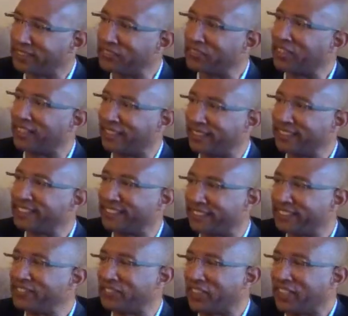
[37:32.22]

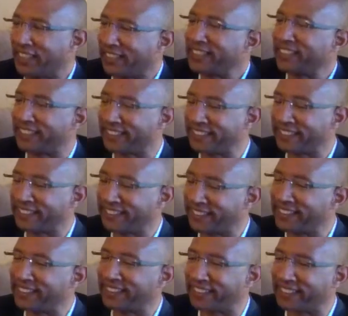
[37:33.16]
You know, so
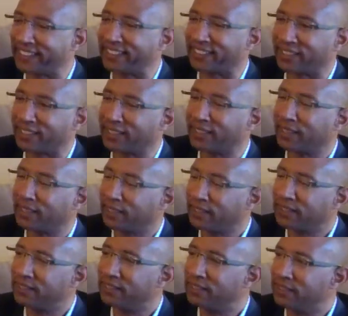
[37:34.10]
you're not
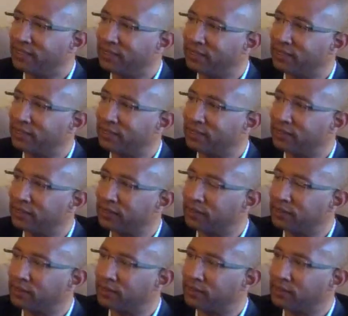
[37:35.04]

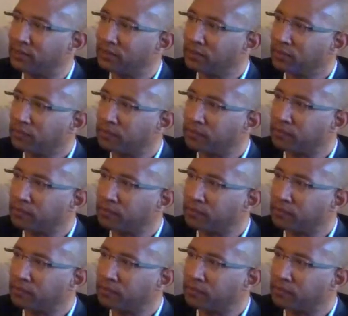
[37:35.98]
identifying, but he